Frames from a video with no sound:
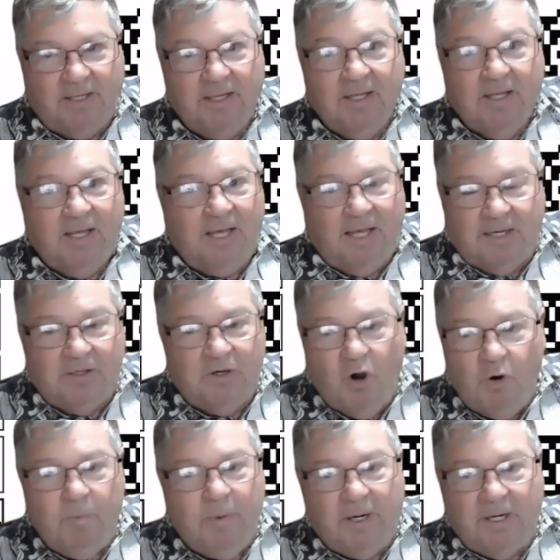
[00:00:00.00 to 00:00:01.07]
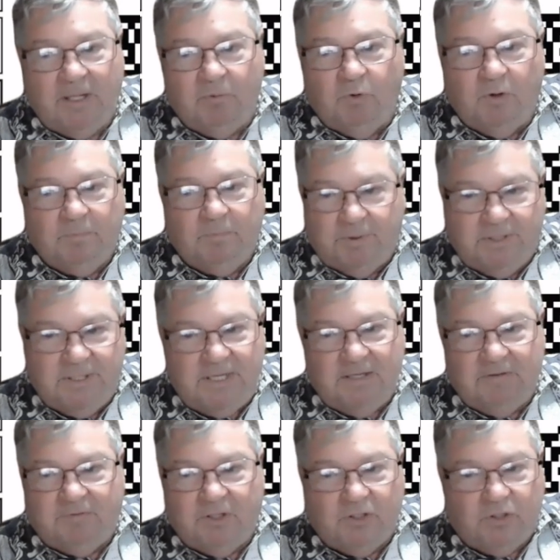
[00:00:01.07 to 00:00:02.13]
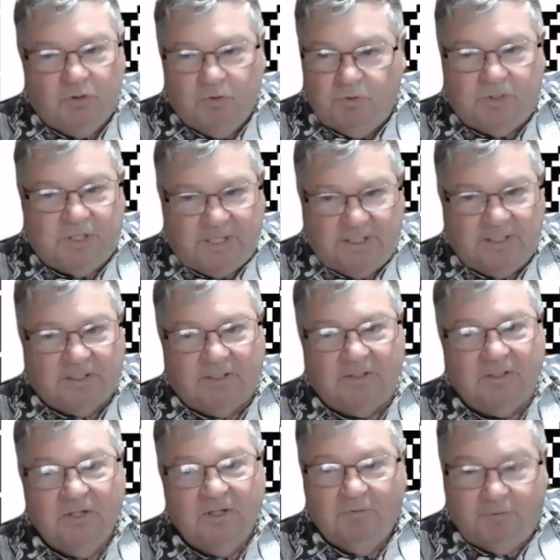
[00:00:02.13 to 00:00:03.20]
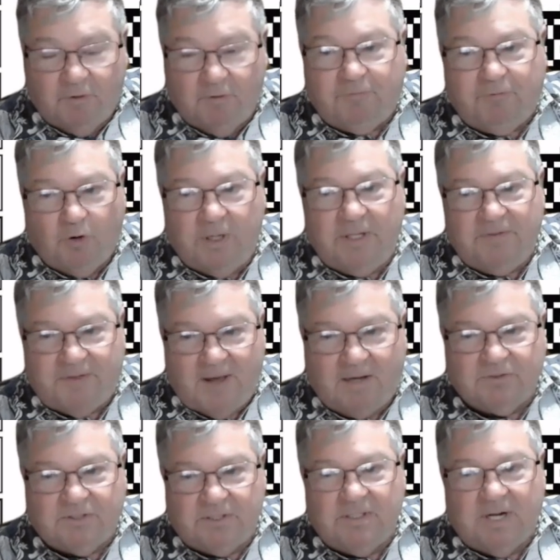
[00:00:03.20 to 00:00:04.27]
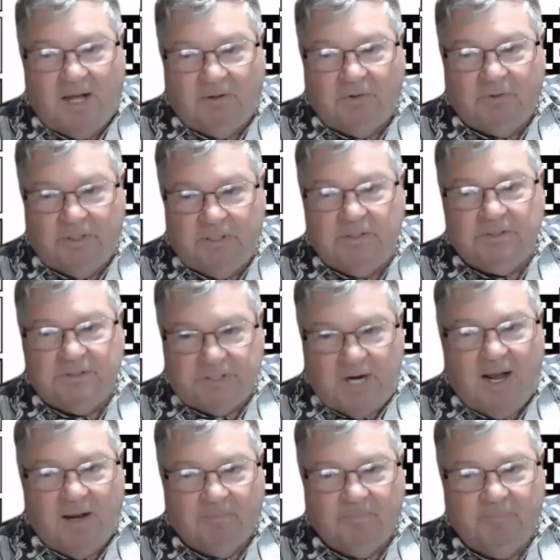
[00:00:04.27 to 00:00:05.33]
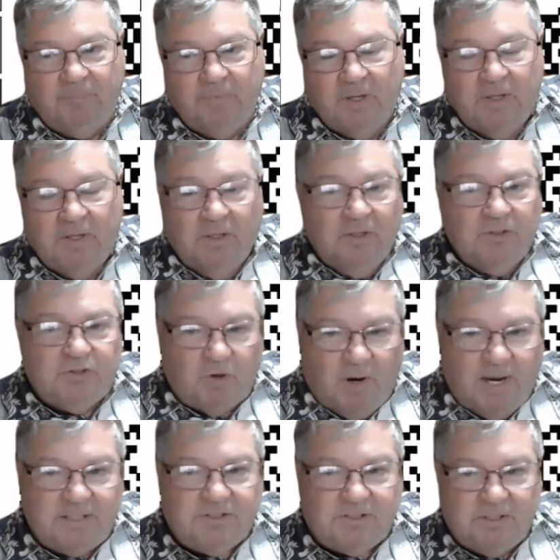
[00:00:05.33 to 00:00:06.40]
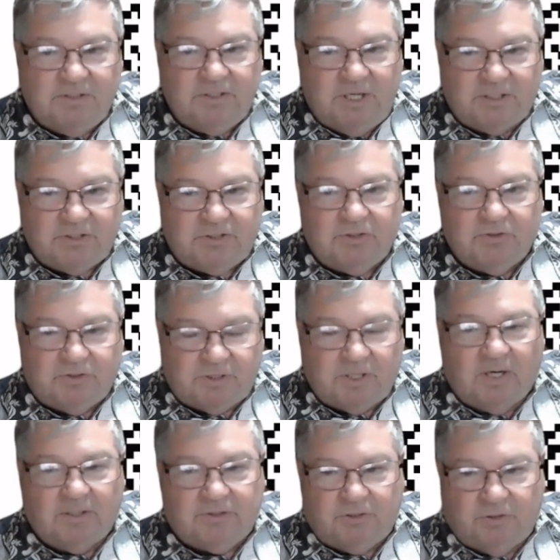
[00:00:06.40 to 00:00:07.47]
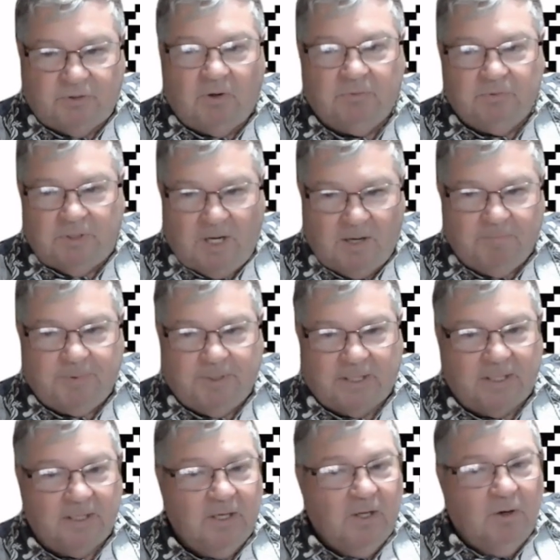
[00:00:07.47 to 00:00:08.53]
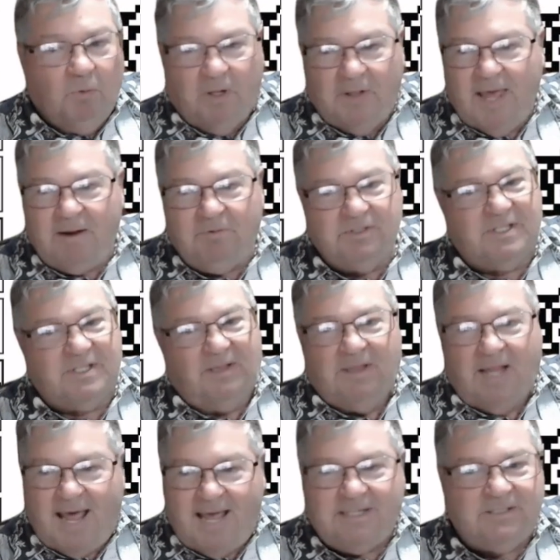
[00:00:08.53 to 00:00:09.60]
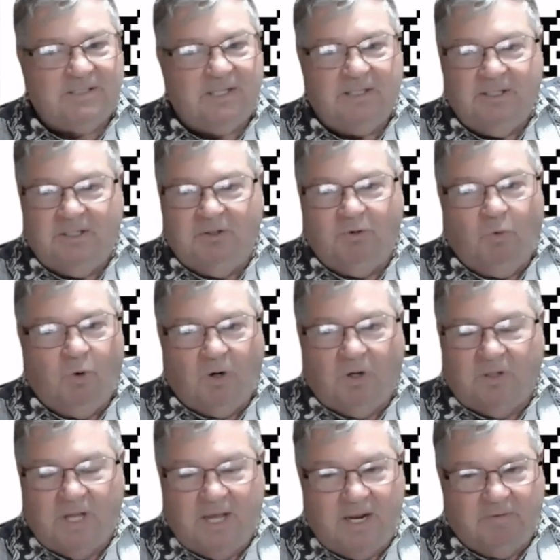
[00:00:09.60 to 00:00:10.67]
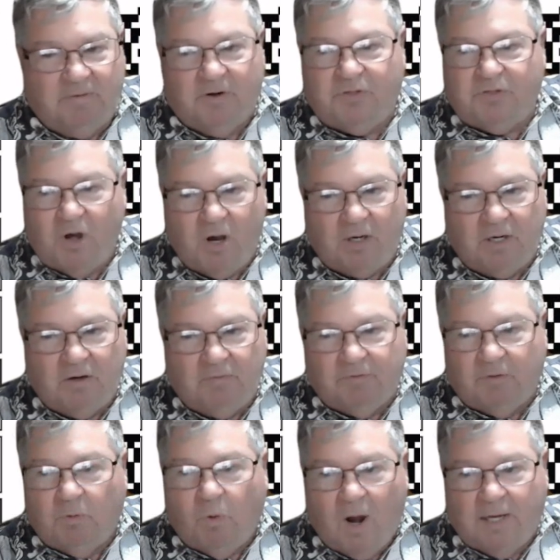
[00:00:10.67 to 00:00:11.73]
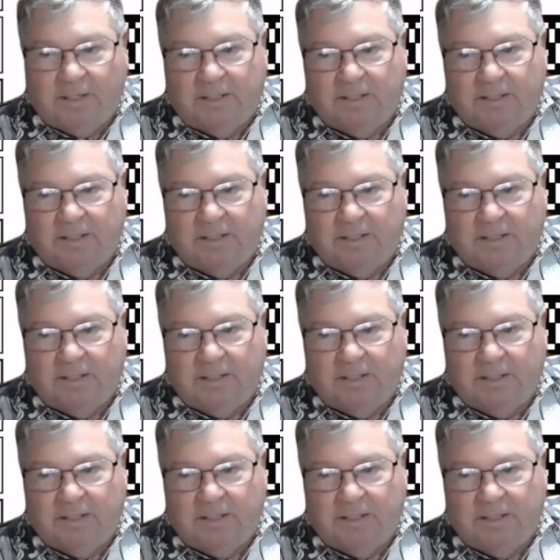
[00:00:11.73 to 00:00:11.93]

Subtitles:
and nobody would believe that you'd kill for a $40,000 a year job. So I suggest you start your own company." Well, that was the last thing in the world they ever thought of or wanted.